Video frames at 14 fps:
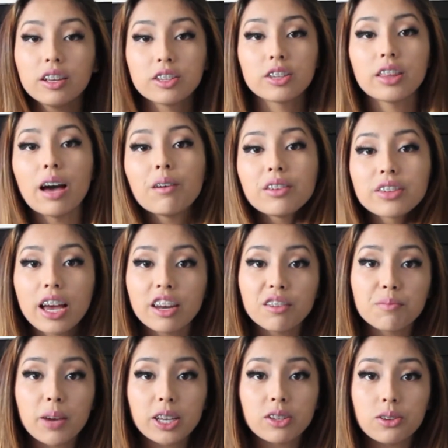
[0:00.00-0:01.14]
So that was kind
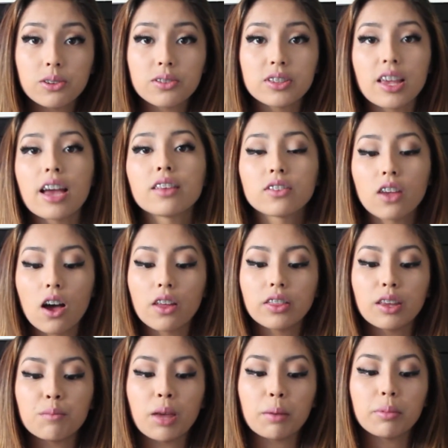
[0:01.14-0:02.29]
of my 2 cents on
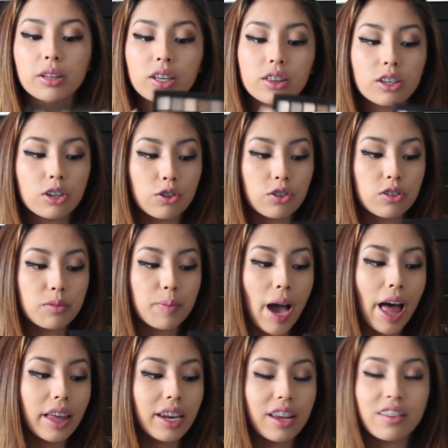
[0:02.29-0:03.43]
the Maybelline The Nudes
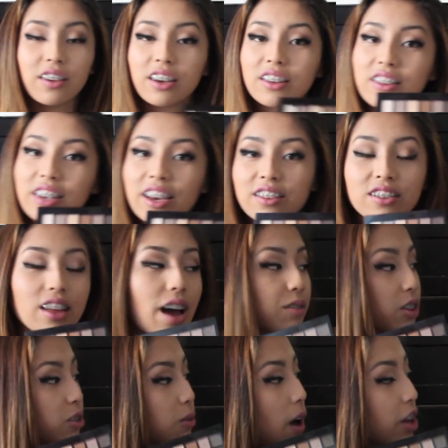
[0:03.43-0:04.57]
palette. As you can see, I still have the
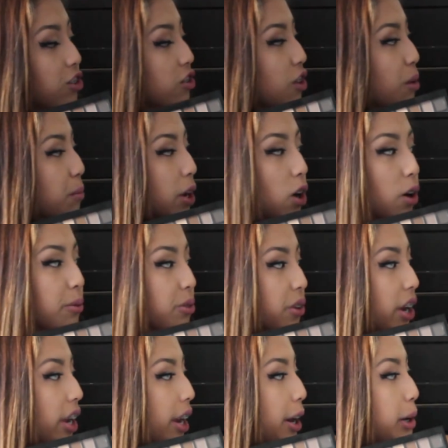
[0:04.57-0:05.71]
swatches on my arms
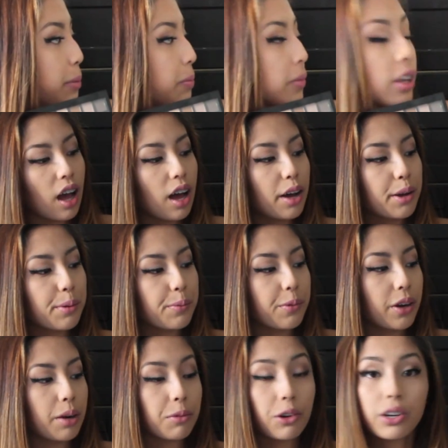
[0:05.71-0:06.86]
right here.
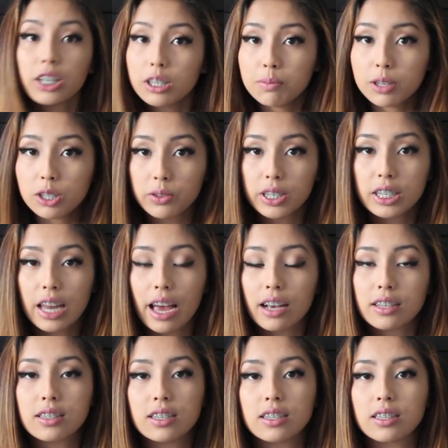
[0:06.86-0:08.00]
What I'm going to be doing
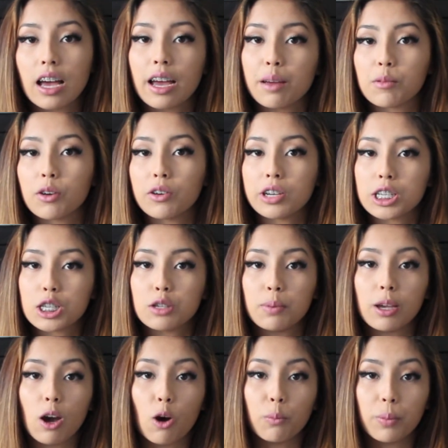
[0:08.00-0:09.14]
next is I am going to
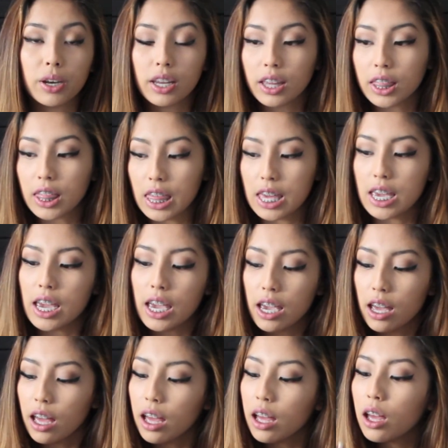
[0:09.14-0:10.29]
be opening
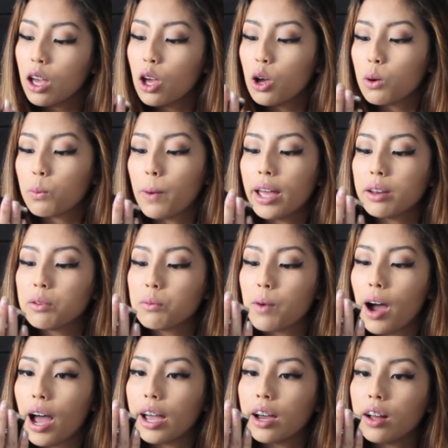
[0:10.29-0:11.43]
the Wet n
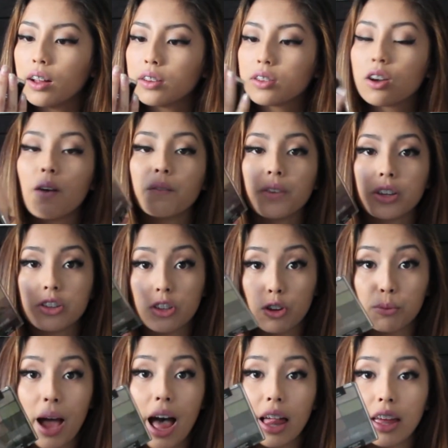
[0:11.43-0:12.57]
Wild Comfort Zone
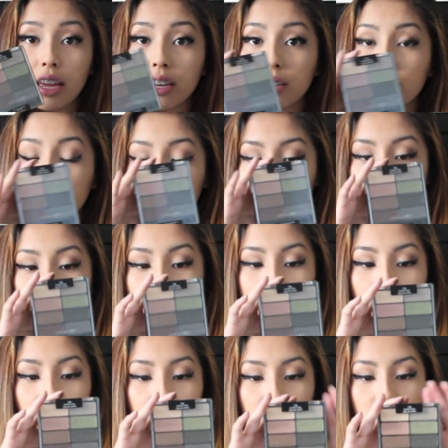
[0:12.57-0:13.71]
palette, which is
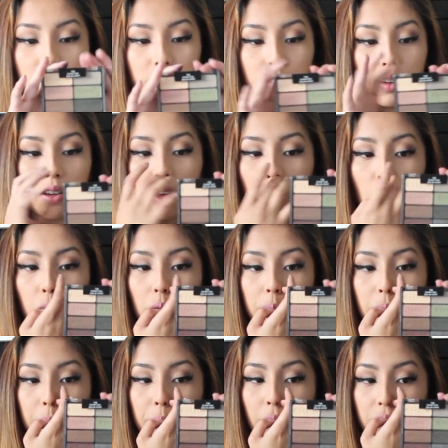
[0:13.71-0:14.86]
kind of what
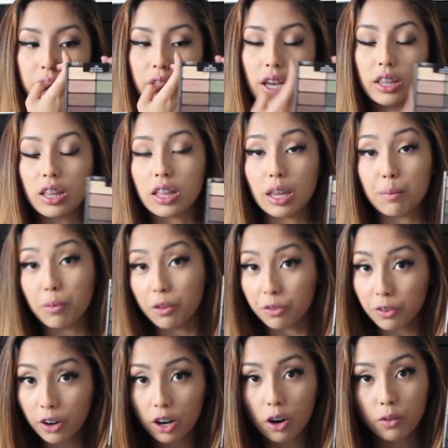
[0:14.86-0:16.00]
people are saying that they
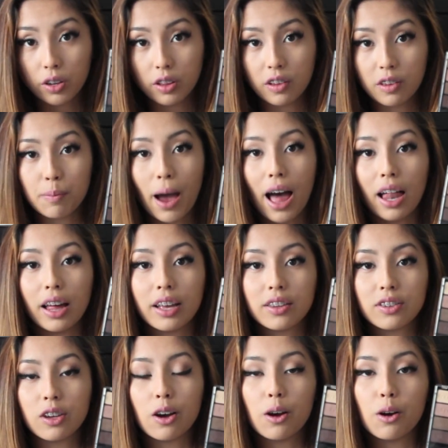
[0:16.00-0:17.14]
prefer over this palette.
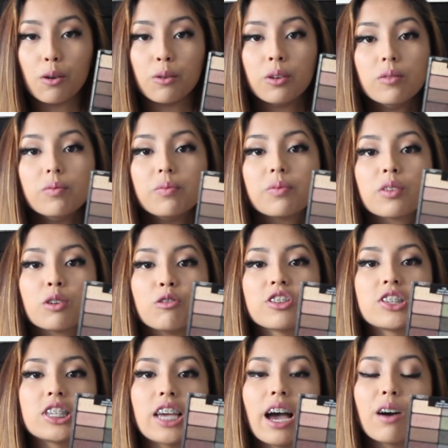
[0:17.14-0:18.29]
So we'll
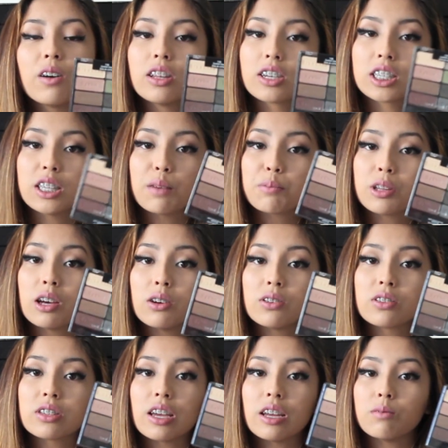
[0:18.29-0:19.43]
see how it looks up
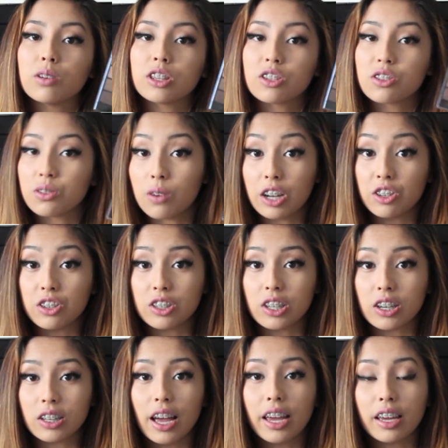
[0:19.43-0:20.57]
close and what the swatches
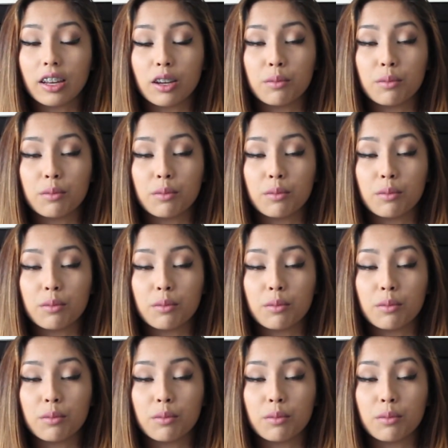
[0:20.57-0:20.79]
look like in